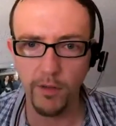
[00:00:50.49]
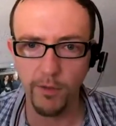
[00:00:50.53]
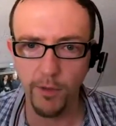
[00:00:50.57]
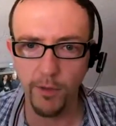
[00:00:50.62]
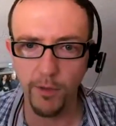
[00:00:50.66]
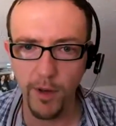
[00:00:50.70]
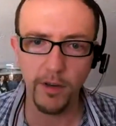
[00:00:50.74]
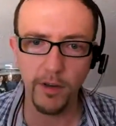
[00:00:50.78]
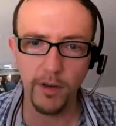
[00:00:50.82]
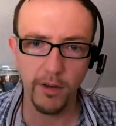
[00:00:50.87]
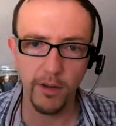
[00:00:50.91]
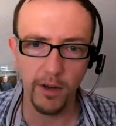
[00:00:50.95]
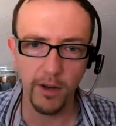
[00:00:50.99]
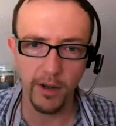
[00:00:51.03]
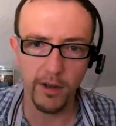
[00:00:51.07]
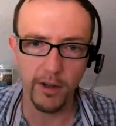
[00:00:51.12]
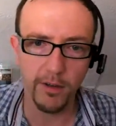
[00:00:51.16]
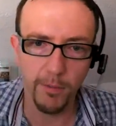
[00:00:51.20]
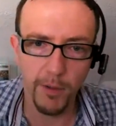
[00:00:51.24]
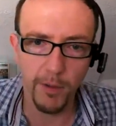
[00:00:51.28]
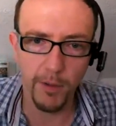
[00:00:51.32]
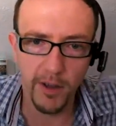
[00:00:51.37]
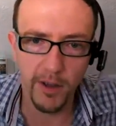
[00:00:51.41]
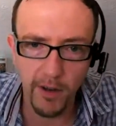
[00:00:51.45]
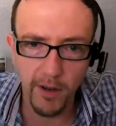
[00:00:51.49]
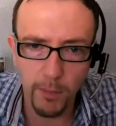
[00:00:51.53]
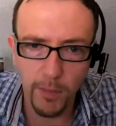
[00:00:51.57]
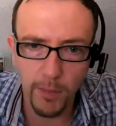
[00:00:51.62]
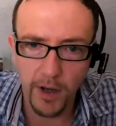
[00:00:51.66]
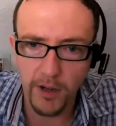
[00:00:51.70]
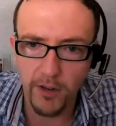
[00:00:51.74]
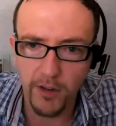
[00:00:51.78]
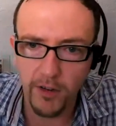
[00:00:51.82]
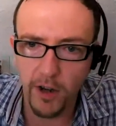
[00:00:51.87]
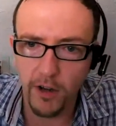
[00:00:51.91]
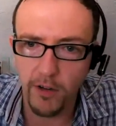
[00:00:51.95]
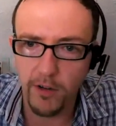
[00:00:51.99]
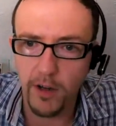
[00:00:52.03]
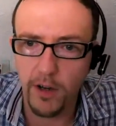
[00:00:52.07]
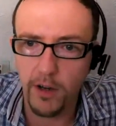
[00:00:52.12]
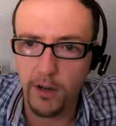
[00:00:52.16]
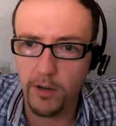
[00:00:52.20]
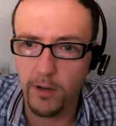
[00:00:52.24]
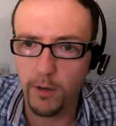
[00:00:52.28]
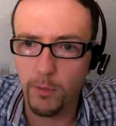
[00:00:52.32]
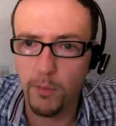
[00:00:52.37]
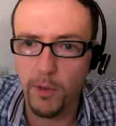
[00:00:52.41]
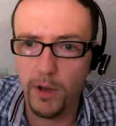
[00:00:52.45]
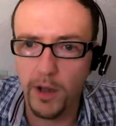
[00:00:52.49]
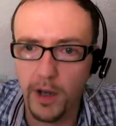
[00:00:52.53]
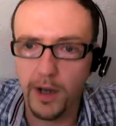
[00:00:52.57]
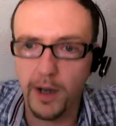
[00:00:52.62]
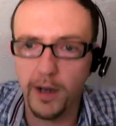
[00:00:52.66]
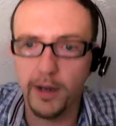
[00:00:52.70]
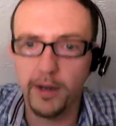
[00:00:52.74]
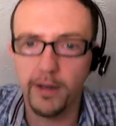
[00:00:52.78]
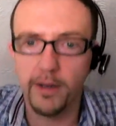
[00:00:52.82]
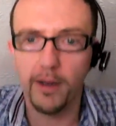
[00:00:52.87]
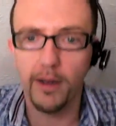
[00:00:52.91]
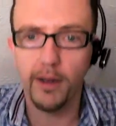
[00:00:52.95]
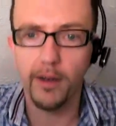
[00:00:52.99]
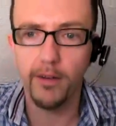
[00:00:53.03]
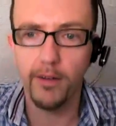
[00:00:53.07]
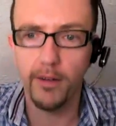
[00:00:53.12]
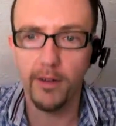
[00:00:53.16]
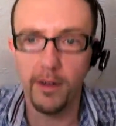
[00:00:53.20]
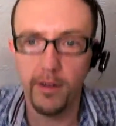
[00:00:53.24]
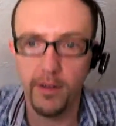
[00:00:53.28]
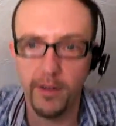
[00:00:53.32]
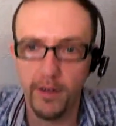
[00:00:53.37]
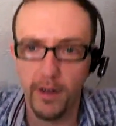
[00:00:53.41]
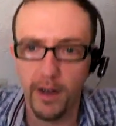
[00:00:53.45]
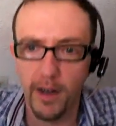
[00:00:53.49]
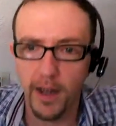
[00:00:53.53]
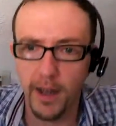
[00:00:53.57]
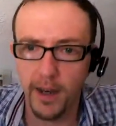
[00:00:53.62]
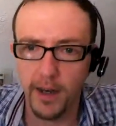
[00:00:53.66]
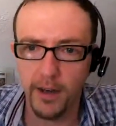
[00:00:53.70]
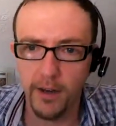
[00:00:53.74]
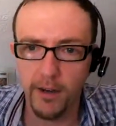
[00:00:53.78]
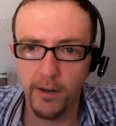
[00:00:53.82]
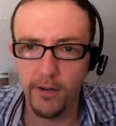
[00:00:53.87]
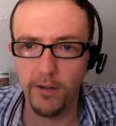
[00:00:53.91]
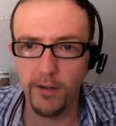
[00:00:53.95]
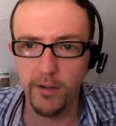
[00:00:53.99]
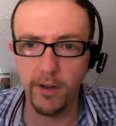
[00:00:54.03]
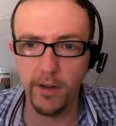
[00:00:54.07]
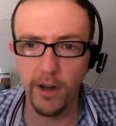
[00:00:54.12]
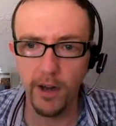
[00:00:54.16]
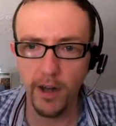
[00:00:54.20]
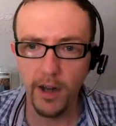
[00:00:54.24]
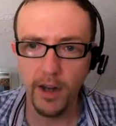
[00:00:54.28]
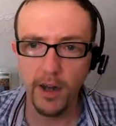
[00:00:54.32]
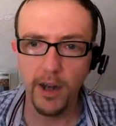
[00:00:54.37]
And I'd just like to say a big shout out to my ClearText, because Elaine, who's